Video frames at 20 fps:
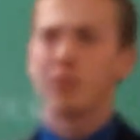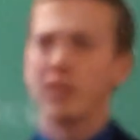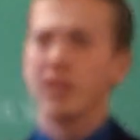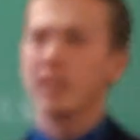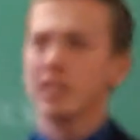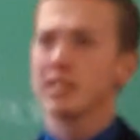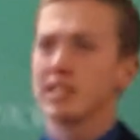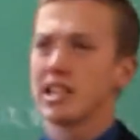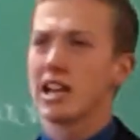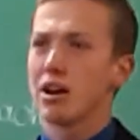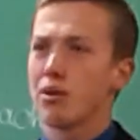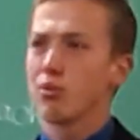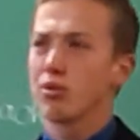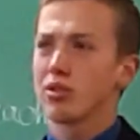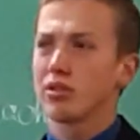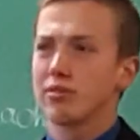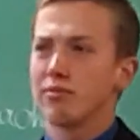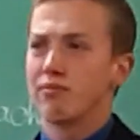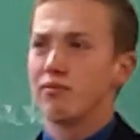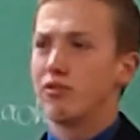things that
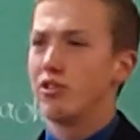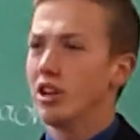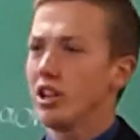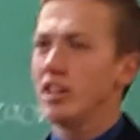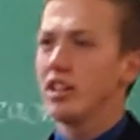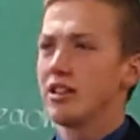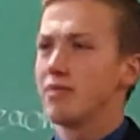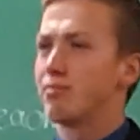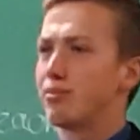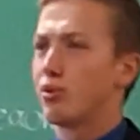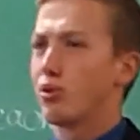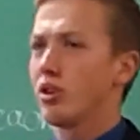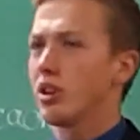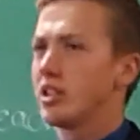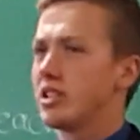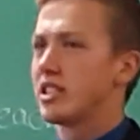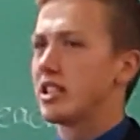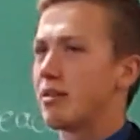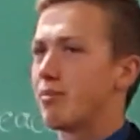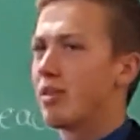were really
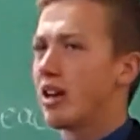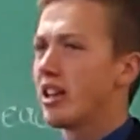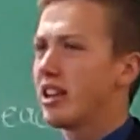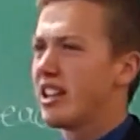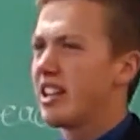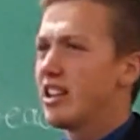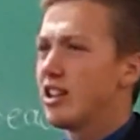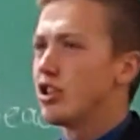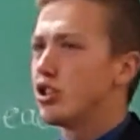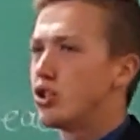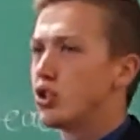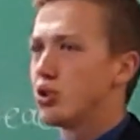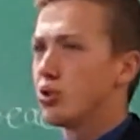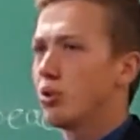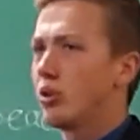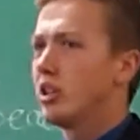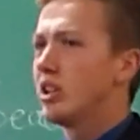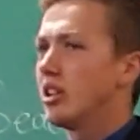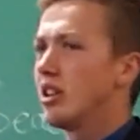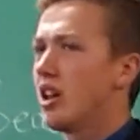important to him, that he
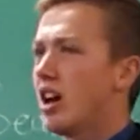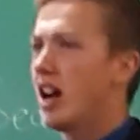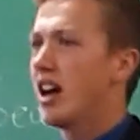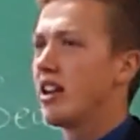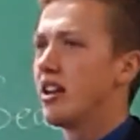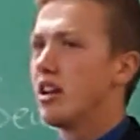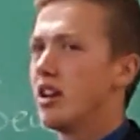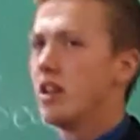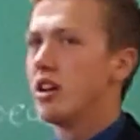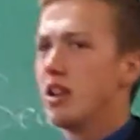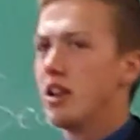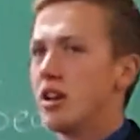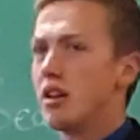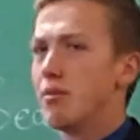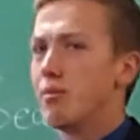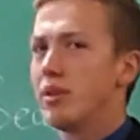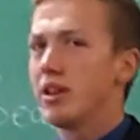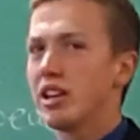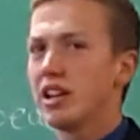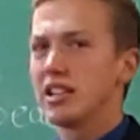enjoyed a lot
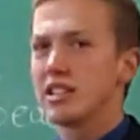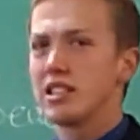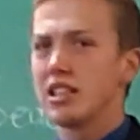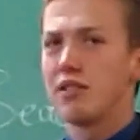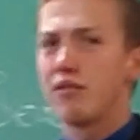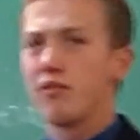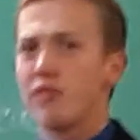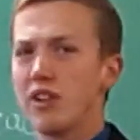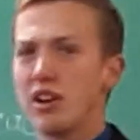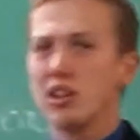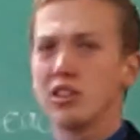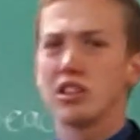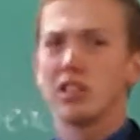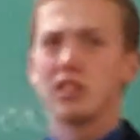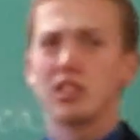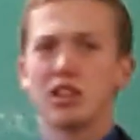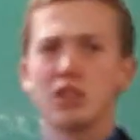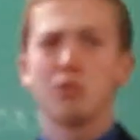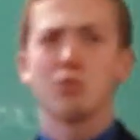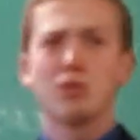because he felt
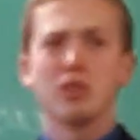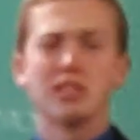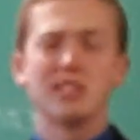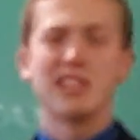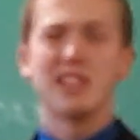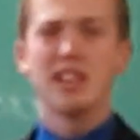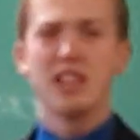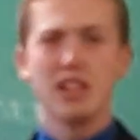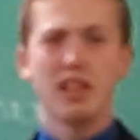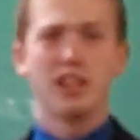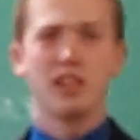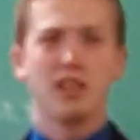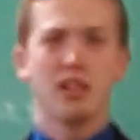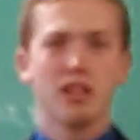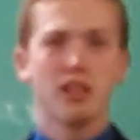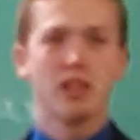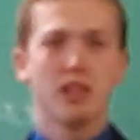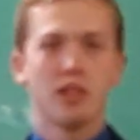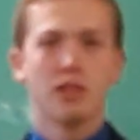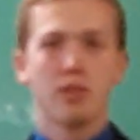that there was a need.
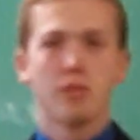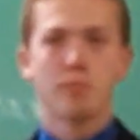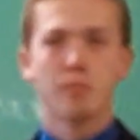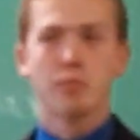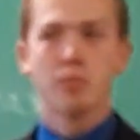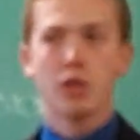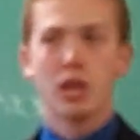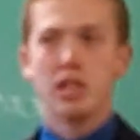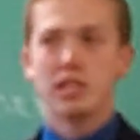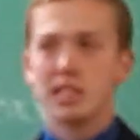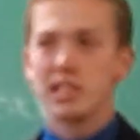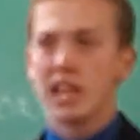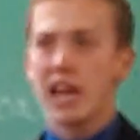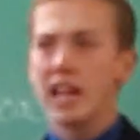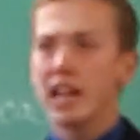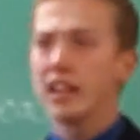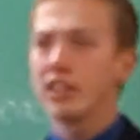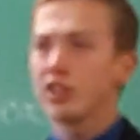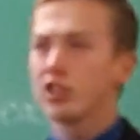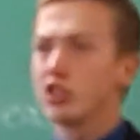
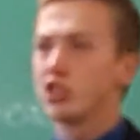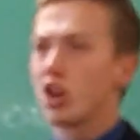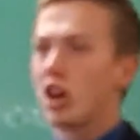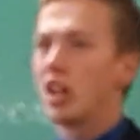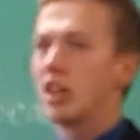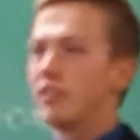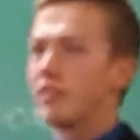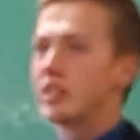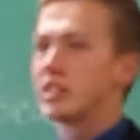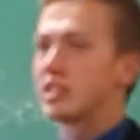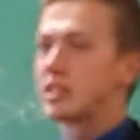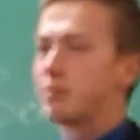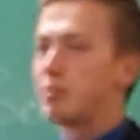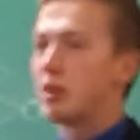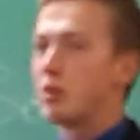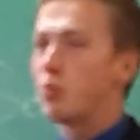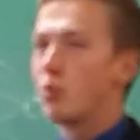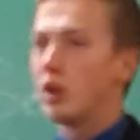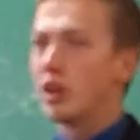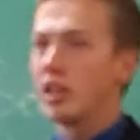Today I urge all of us to
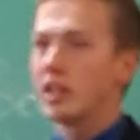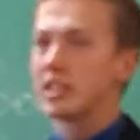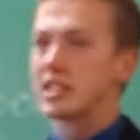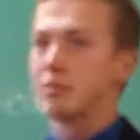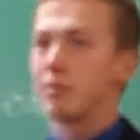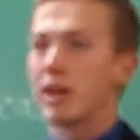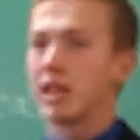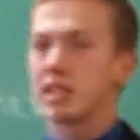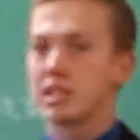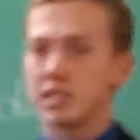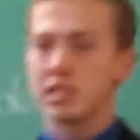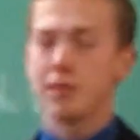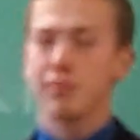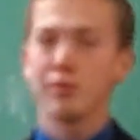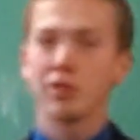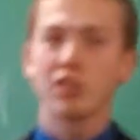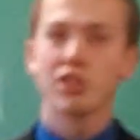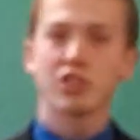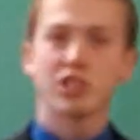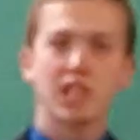be willing to make
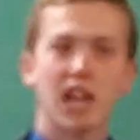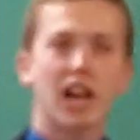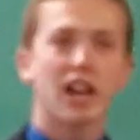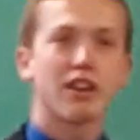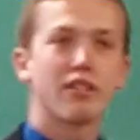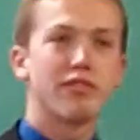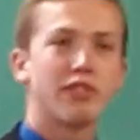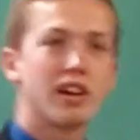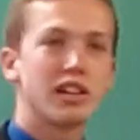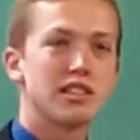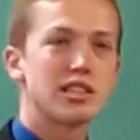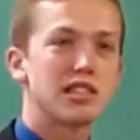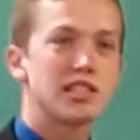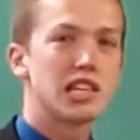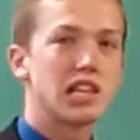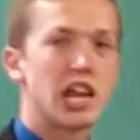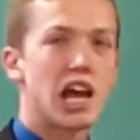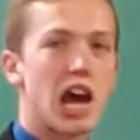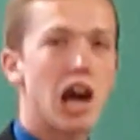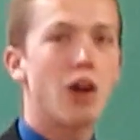similar sacrifices
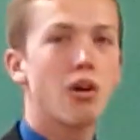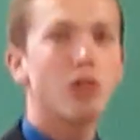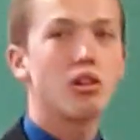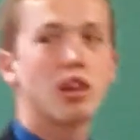in our